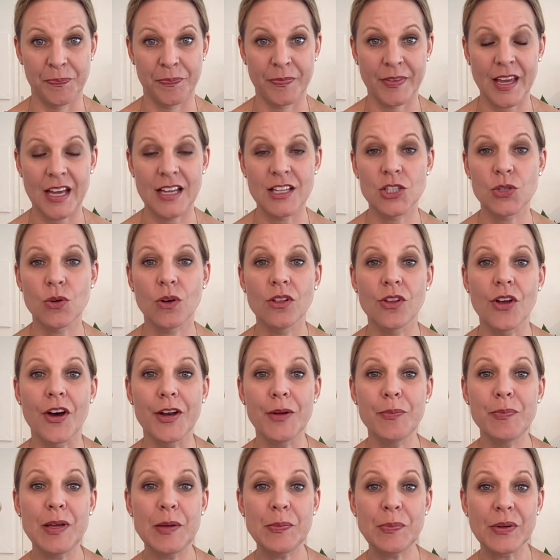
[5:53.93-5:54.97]
And so a lot of
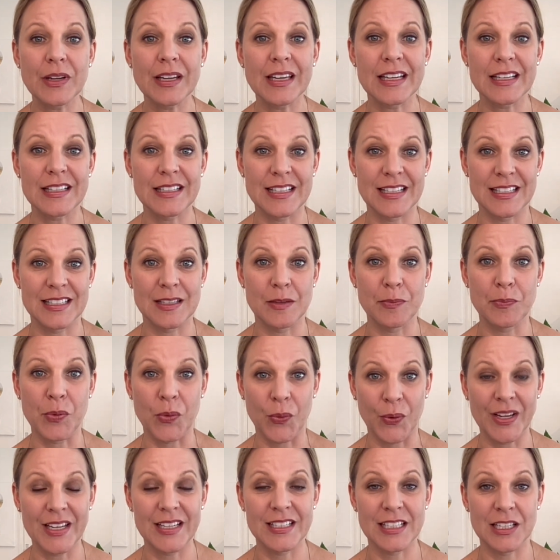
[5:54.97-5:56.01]
people get
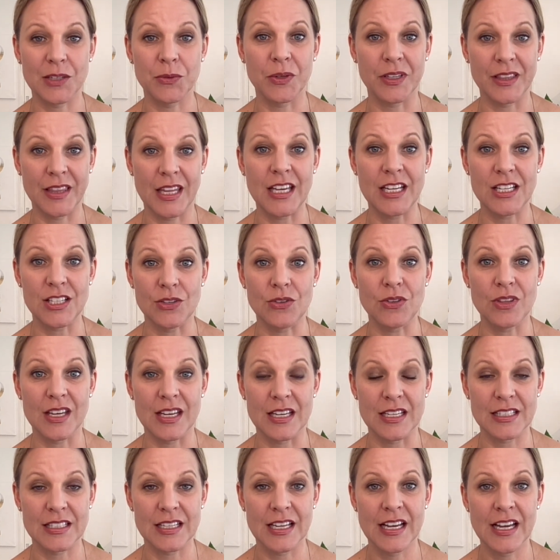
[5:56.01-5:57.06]
disappointed when they do this.